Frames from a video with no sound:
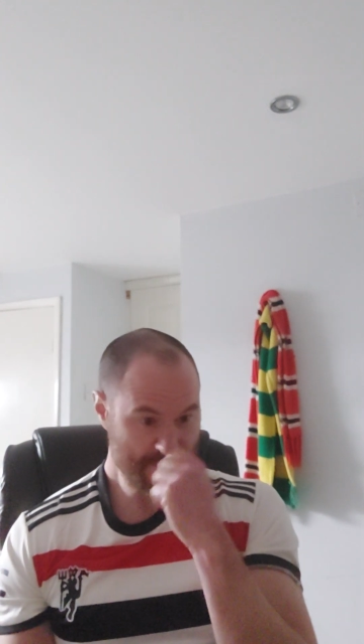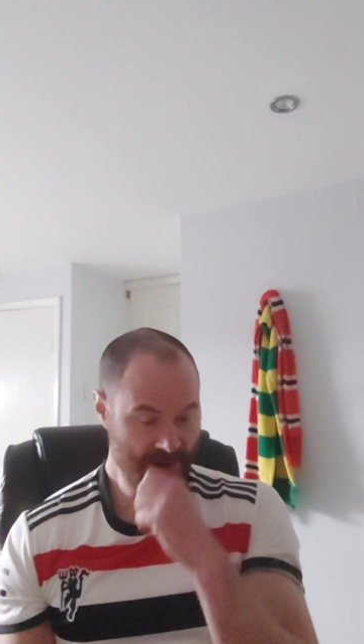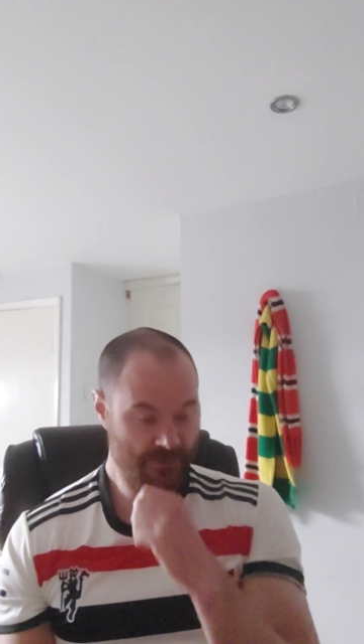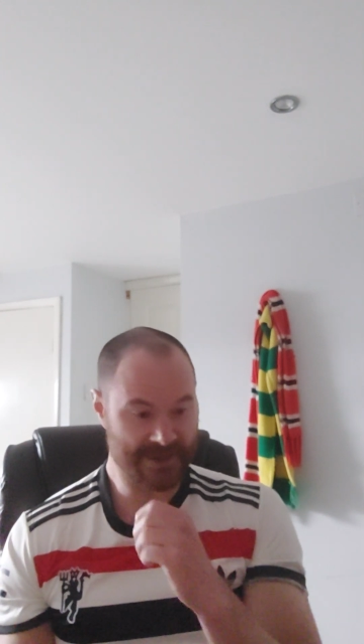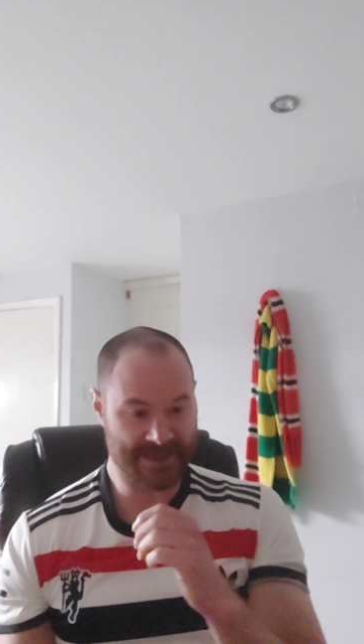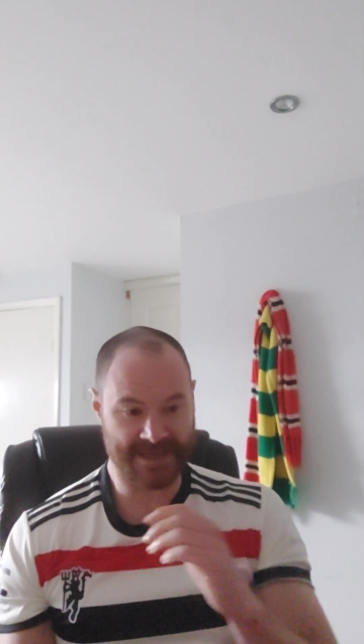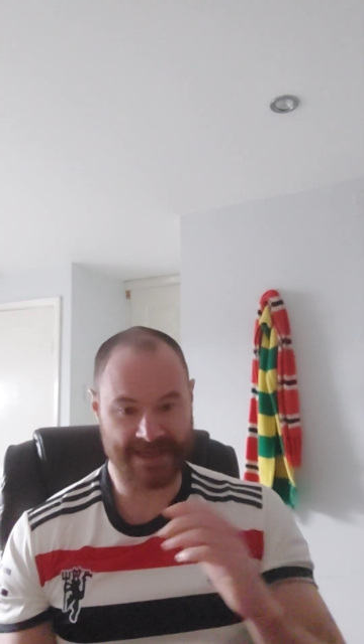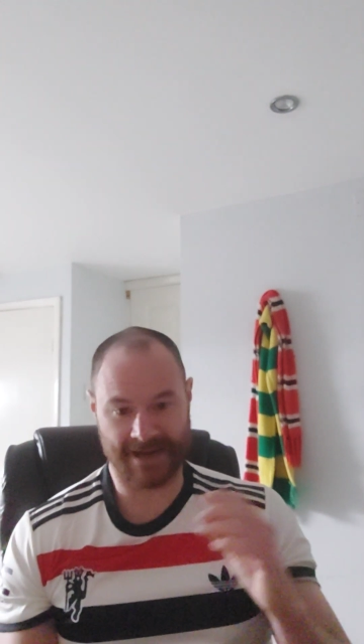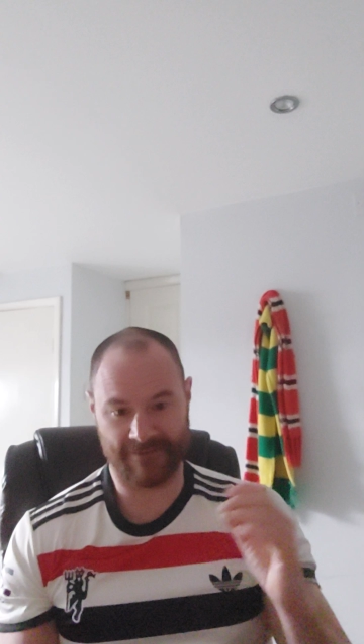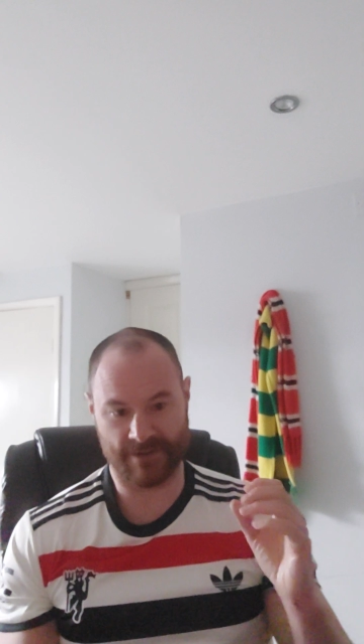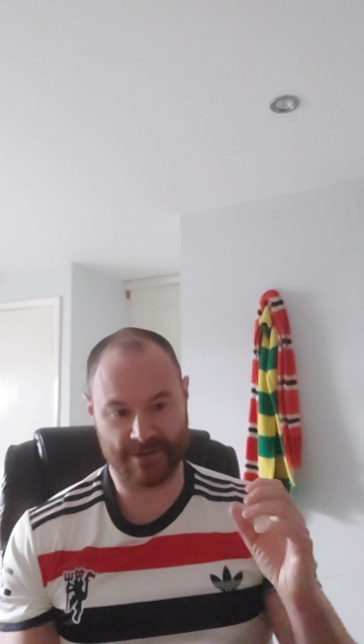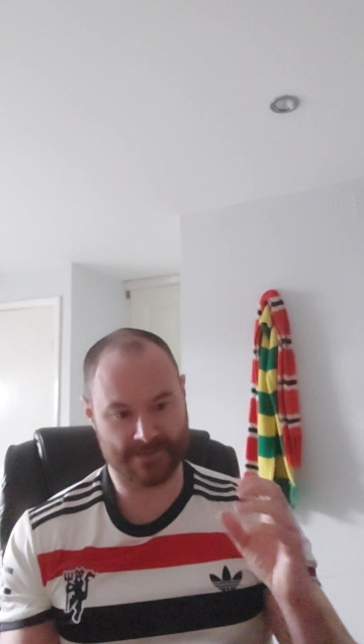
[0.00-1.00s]
we didn't
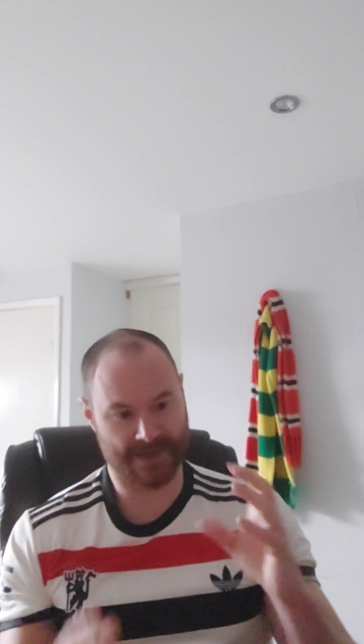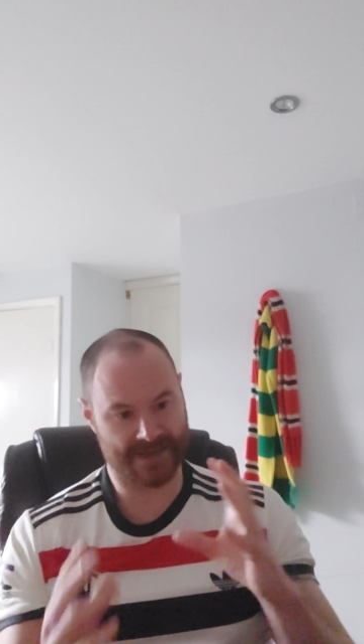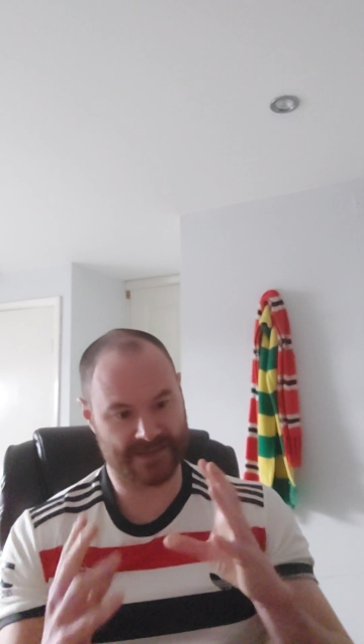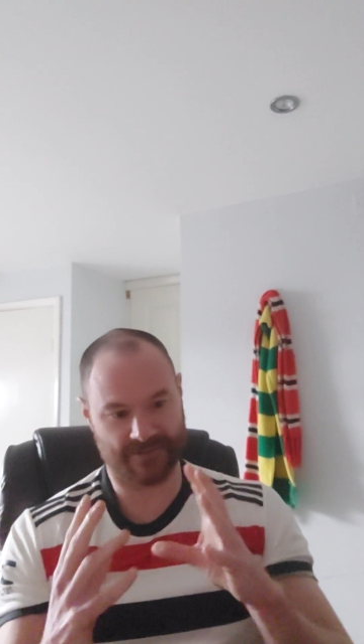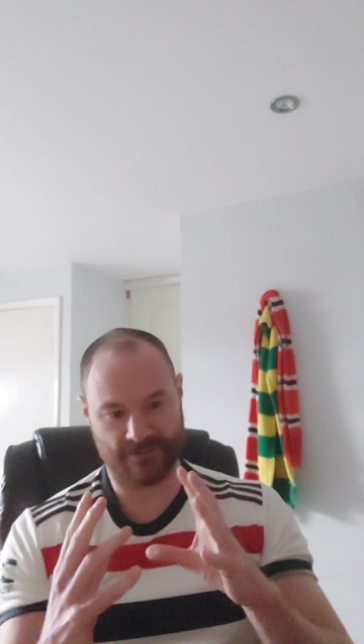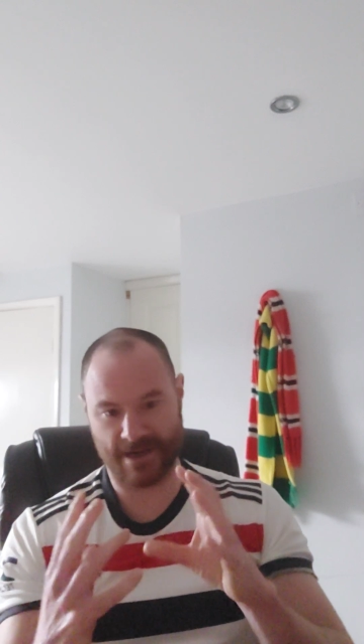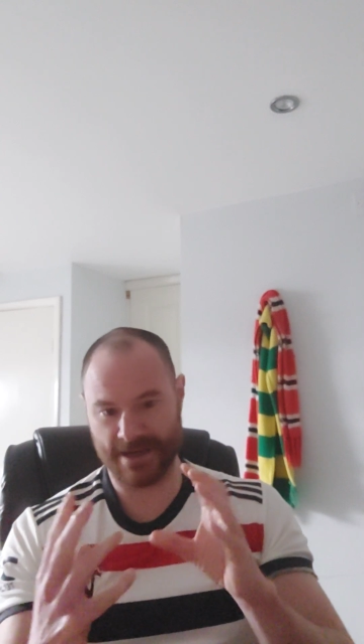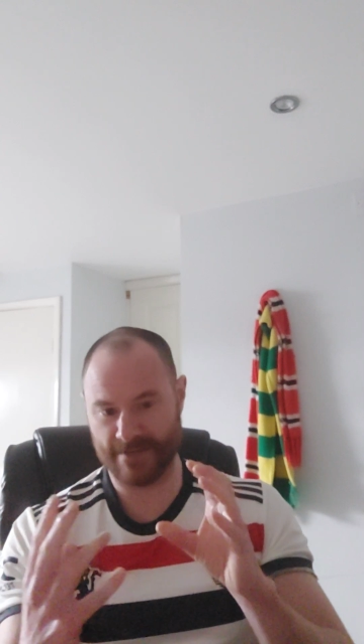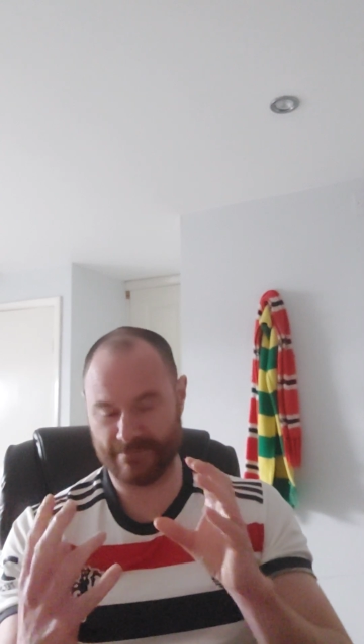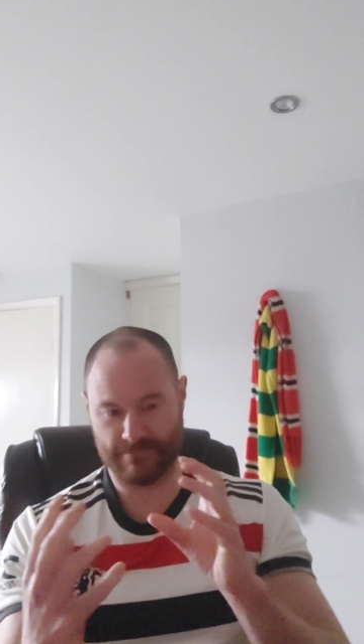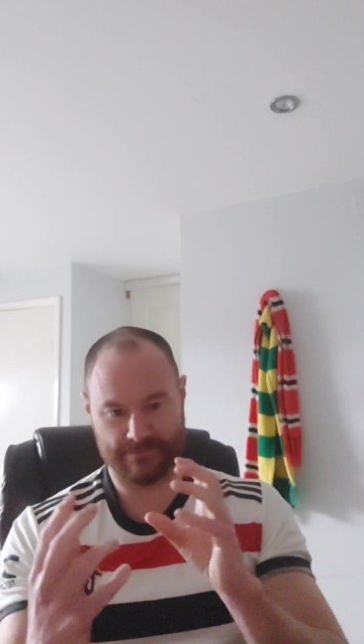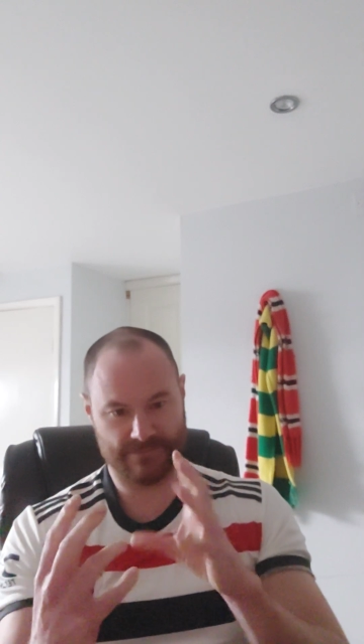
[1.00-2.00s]
have those massive, great
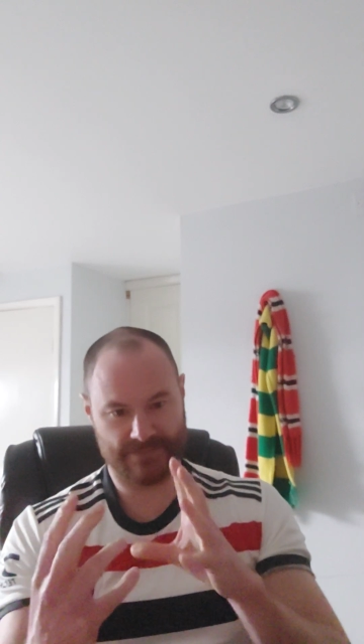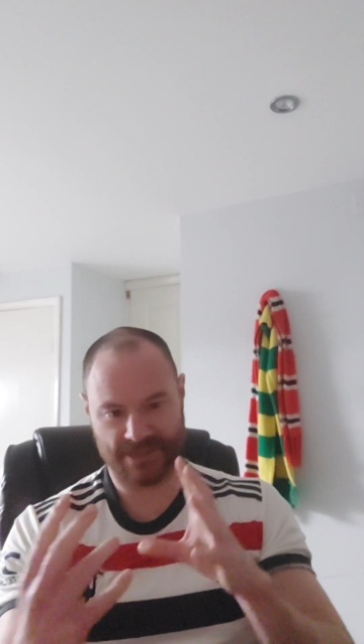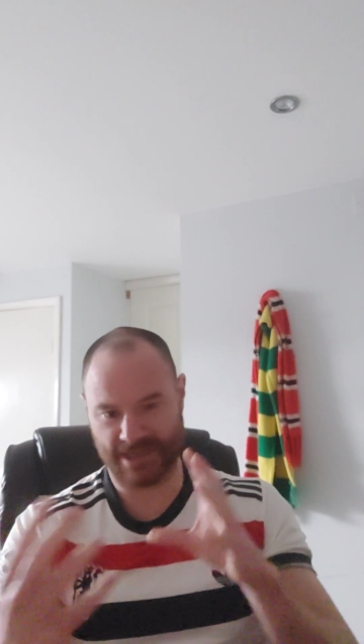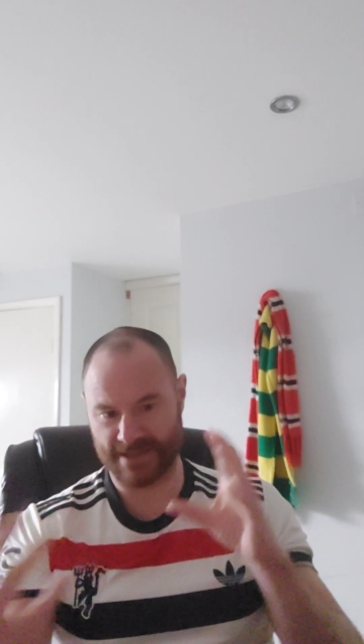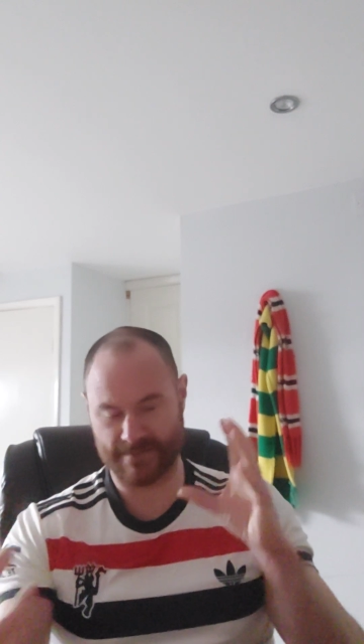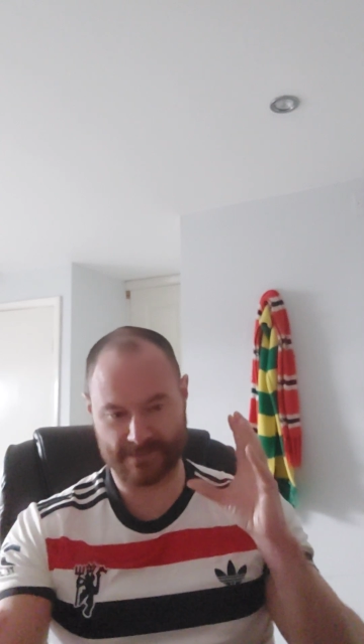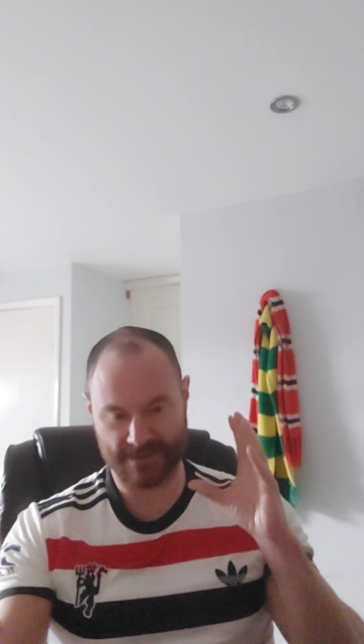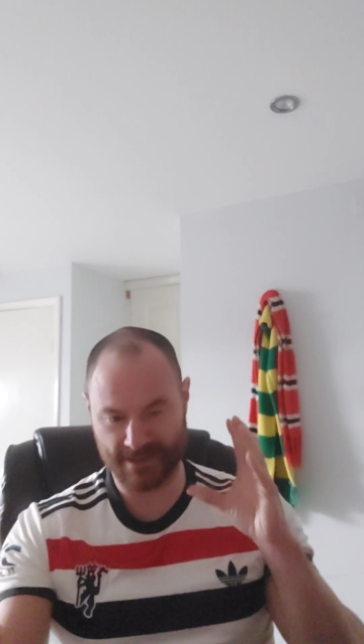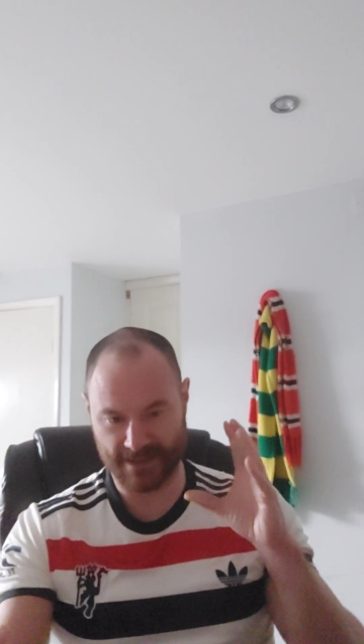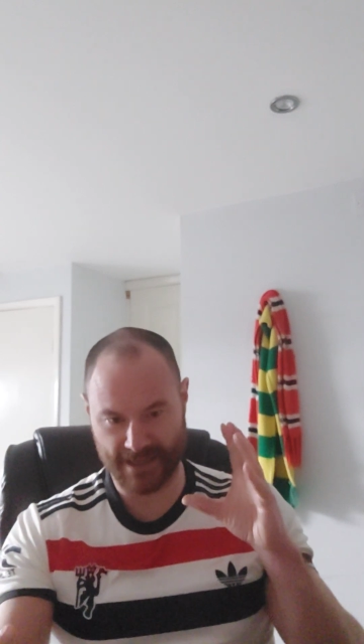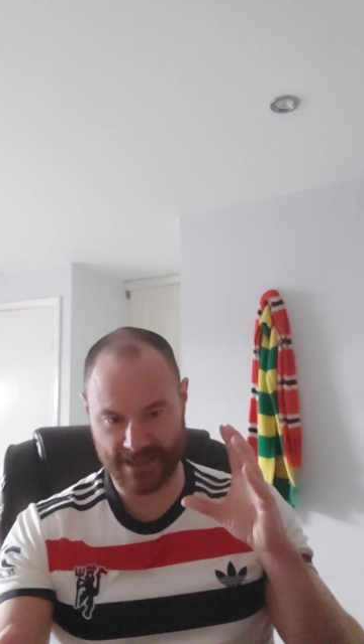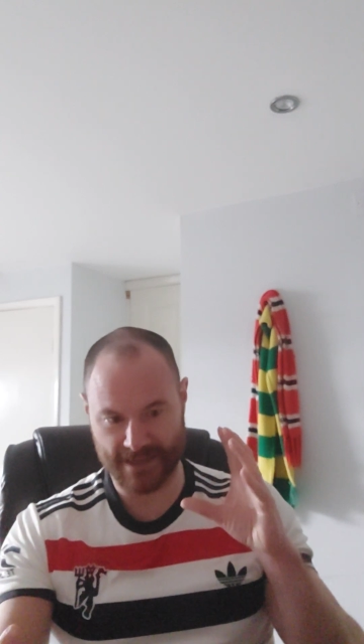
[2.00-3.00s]
chasms
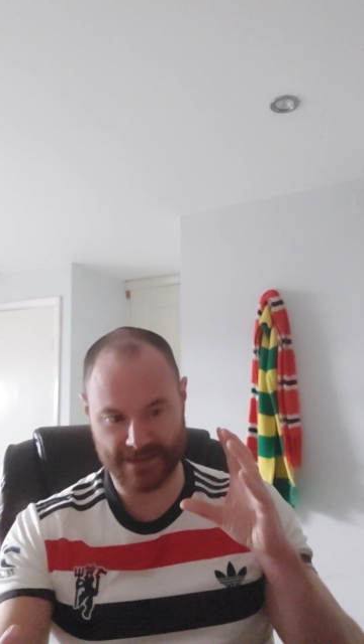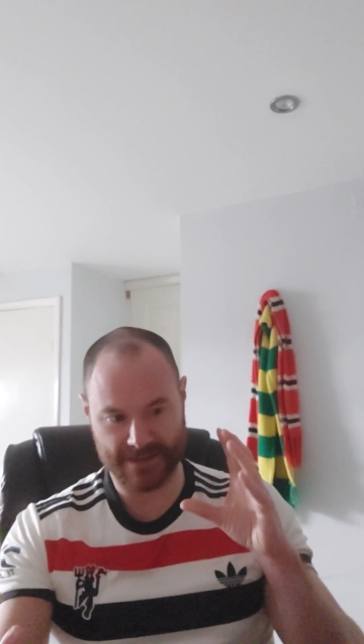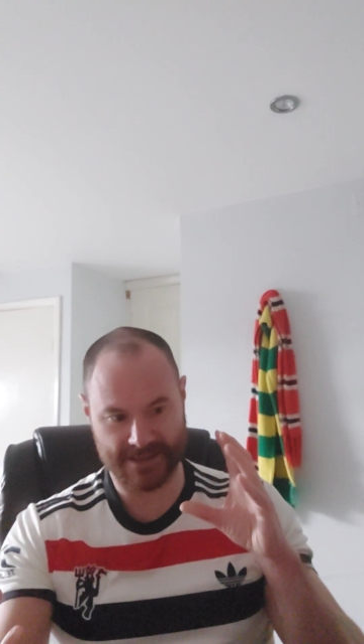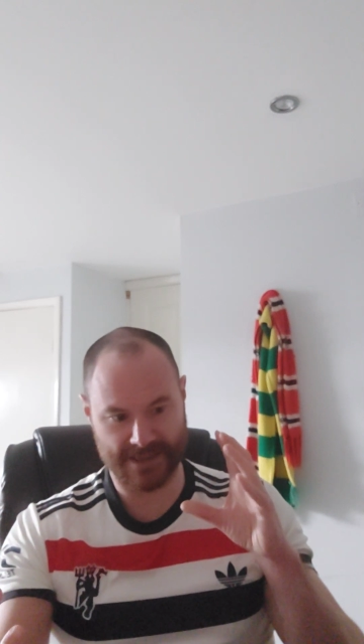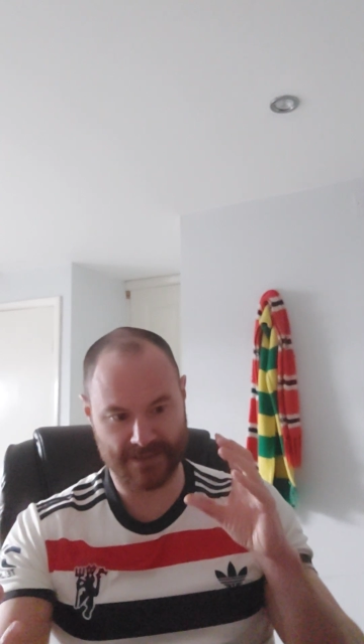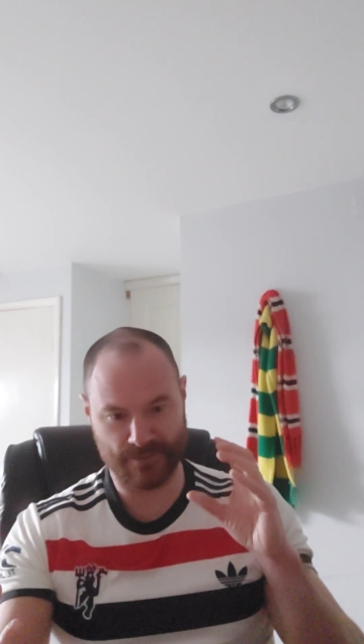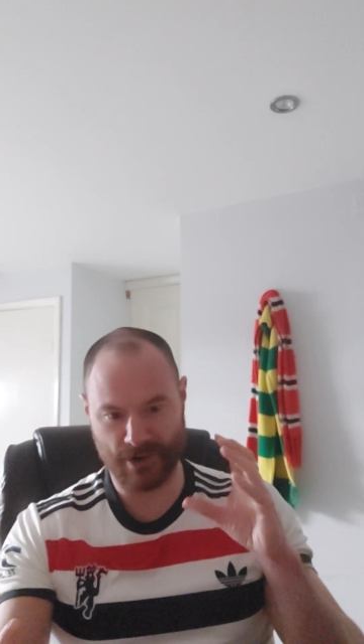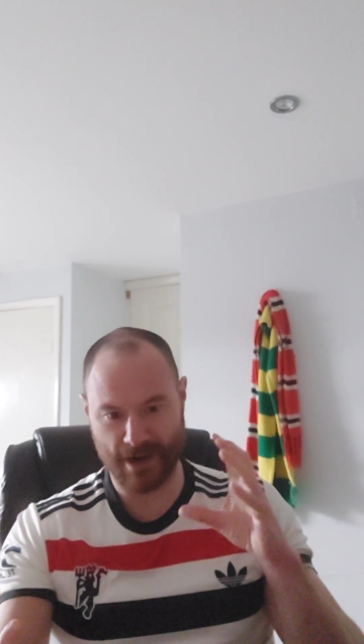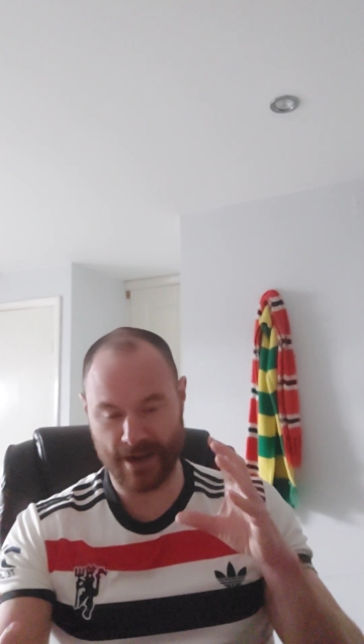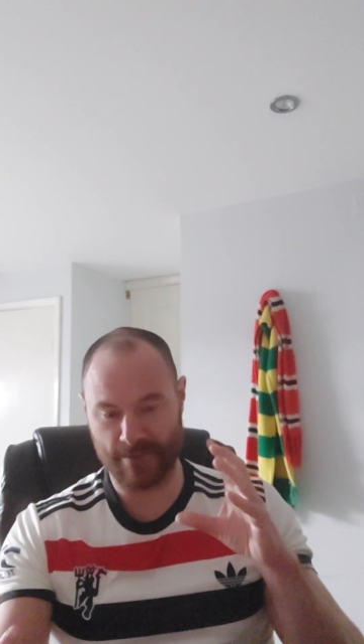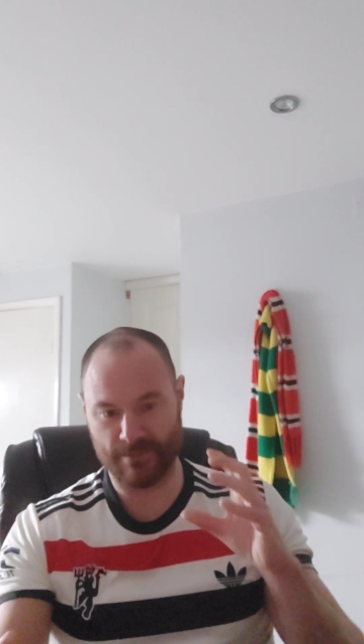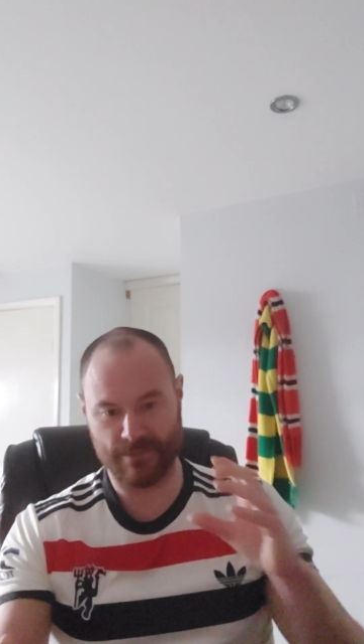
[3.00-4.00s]
in the team where